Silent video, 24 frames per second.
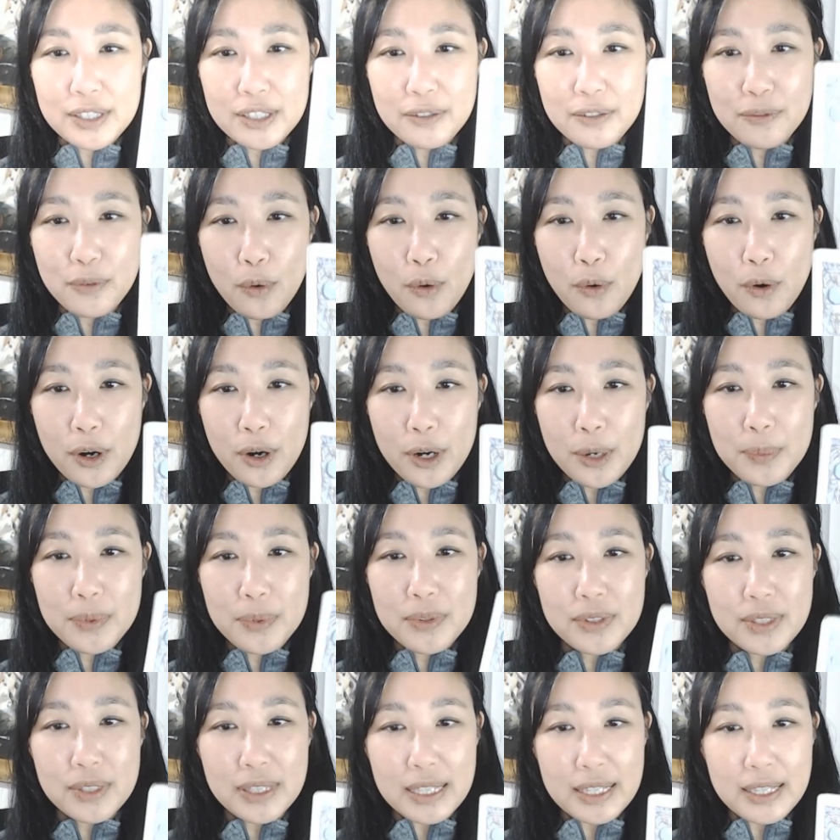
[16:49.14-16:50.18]

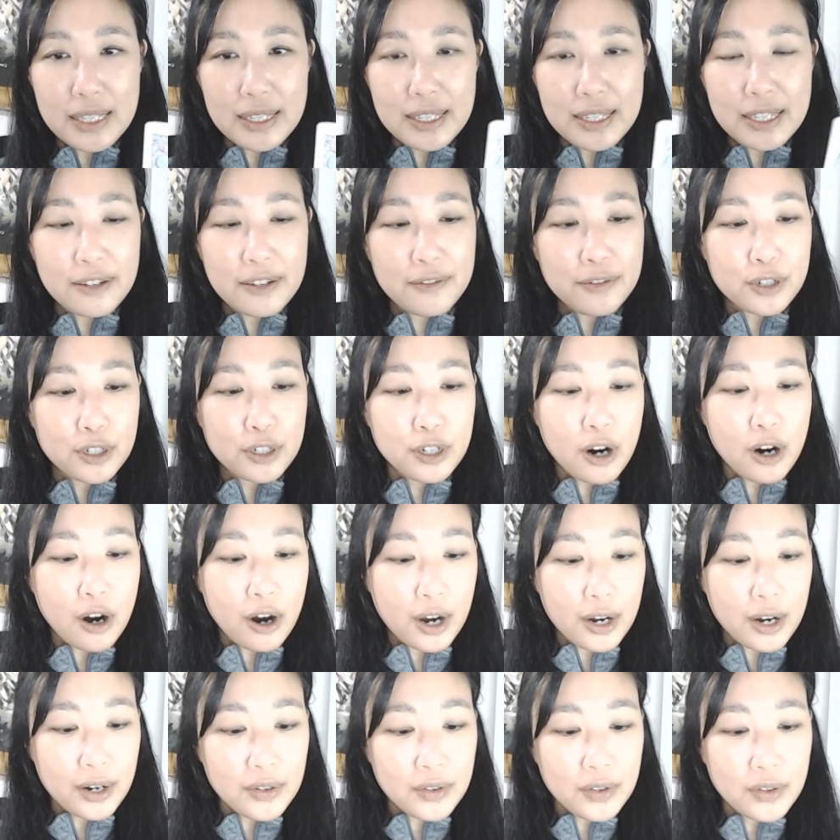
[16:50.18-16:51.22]
Orbs, the Giver
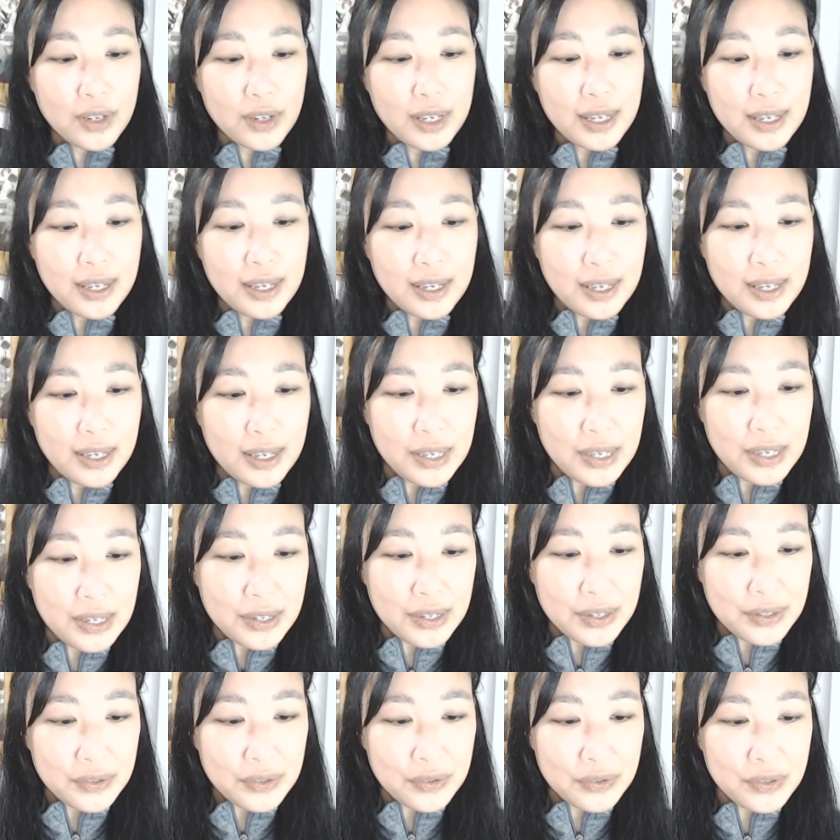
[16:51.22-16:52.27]
card,
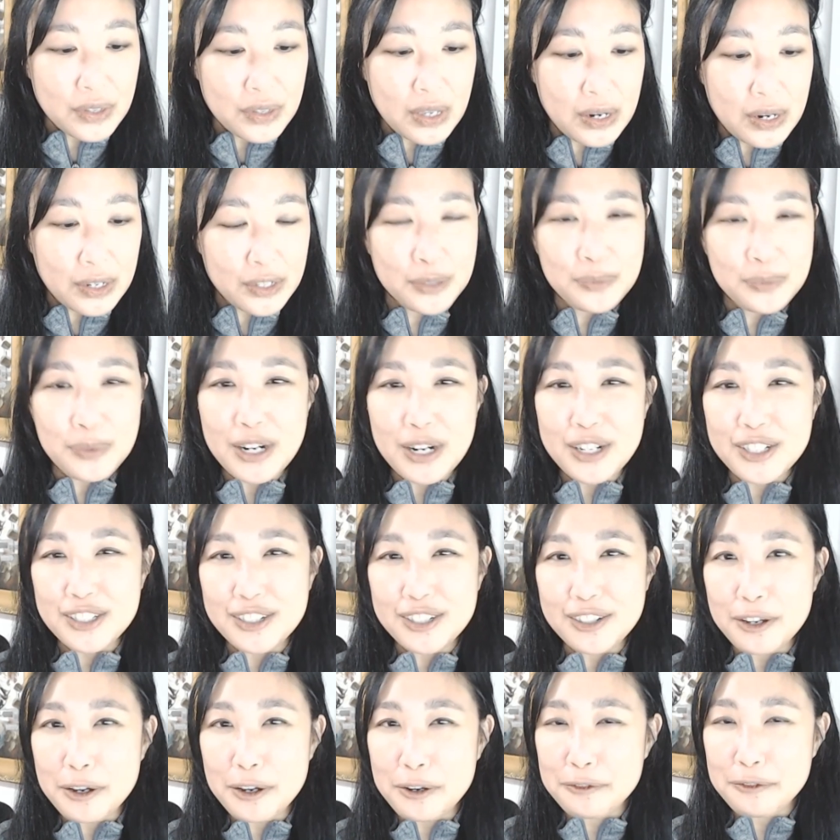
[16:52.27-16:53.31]
is an expression
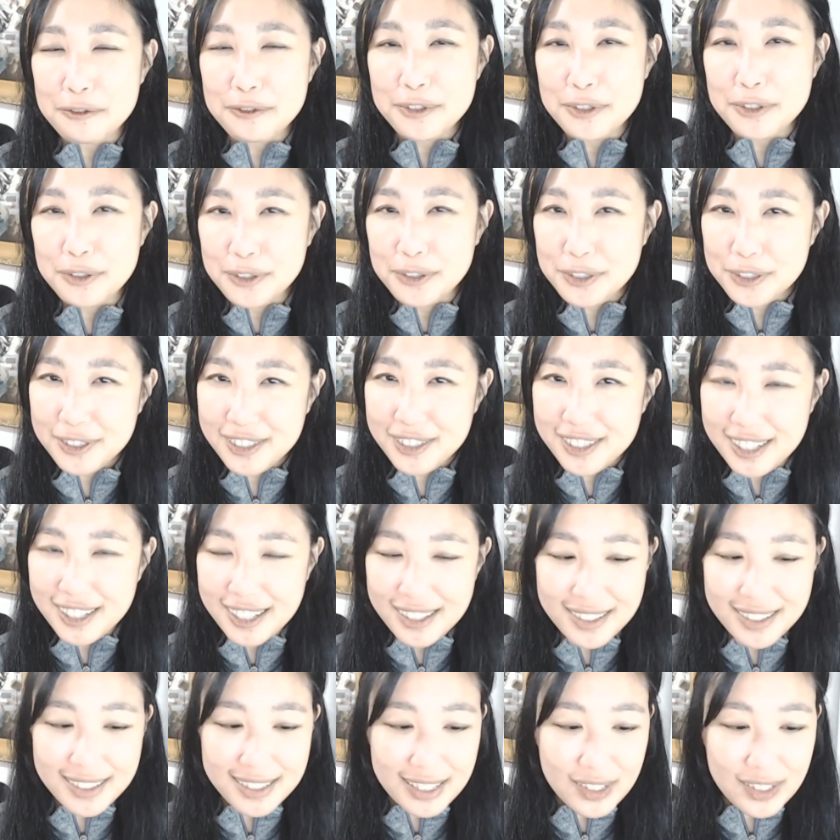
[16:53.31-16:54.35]
of social
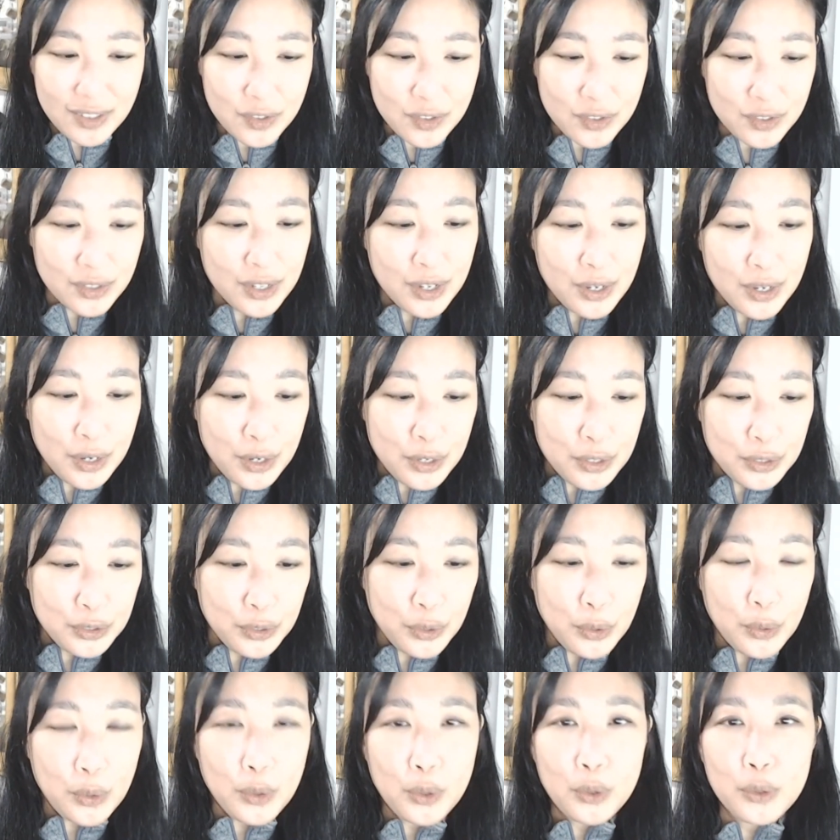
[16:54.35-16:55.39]
justice
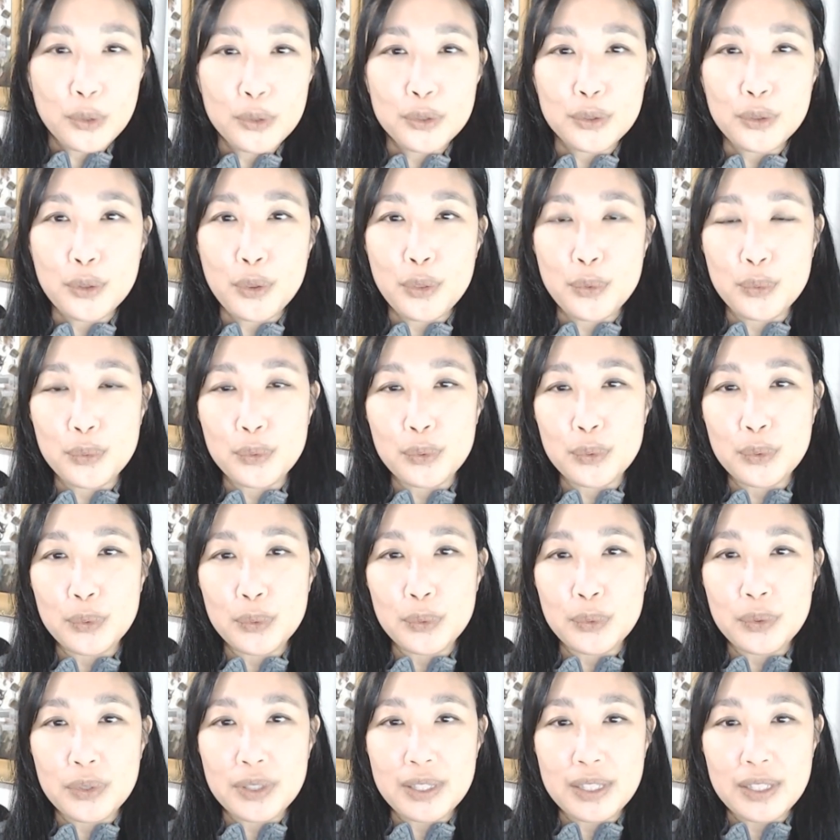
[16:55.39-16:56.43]
told
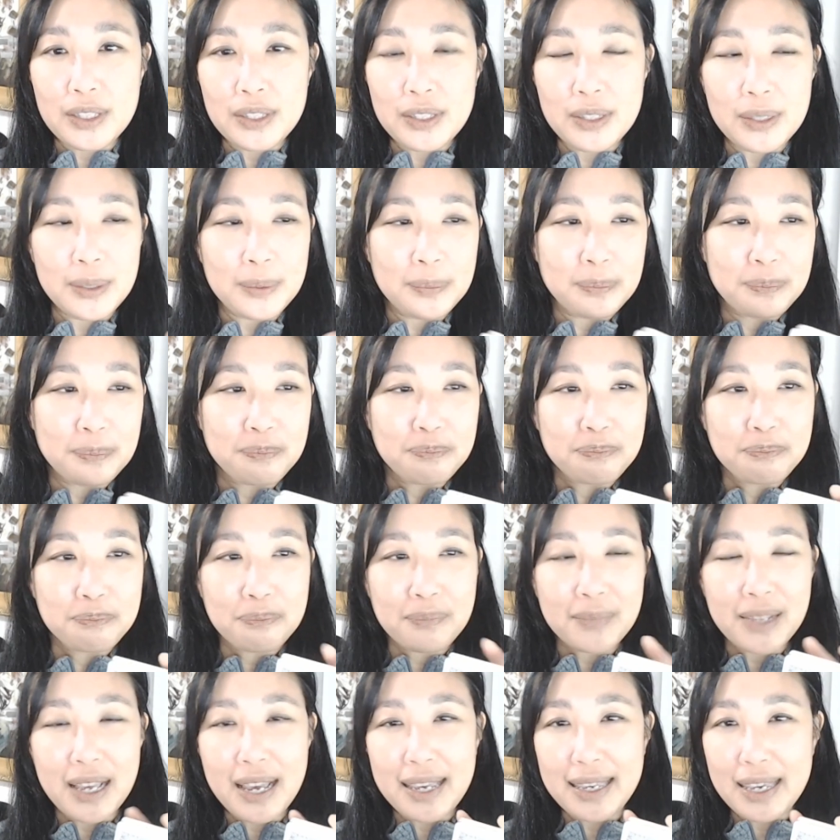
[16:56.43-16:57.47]
through the,
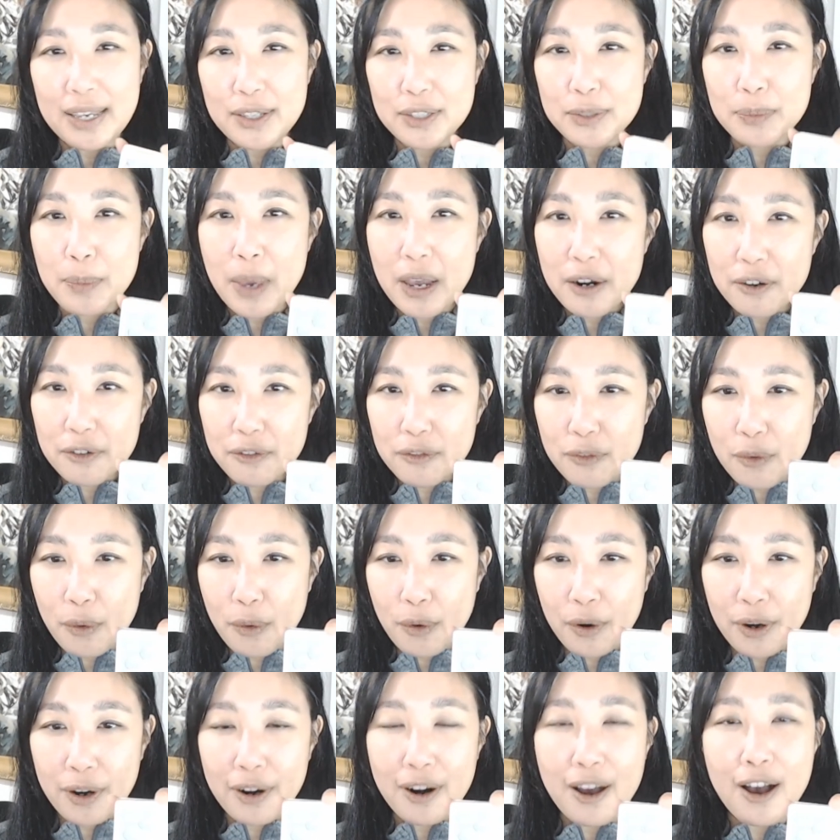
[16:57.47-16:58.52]
I guess,
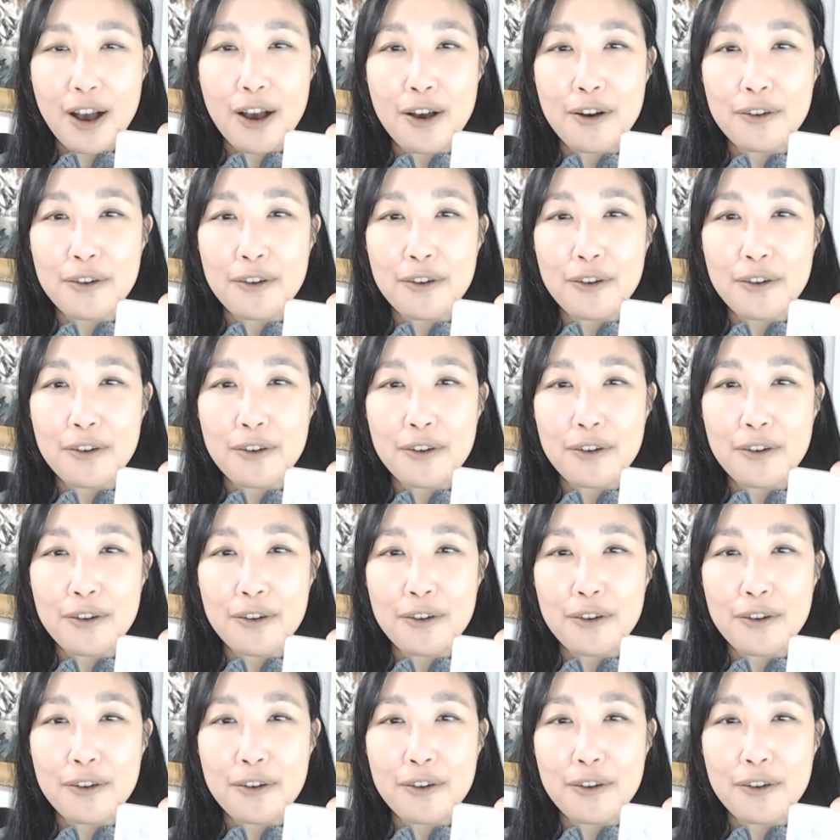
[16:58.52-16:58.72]
metaphor of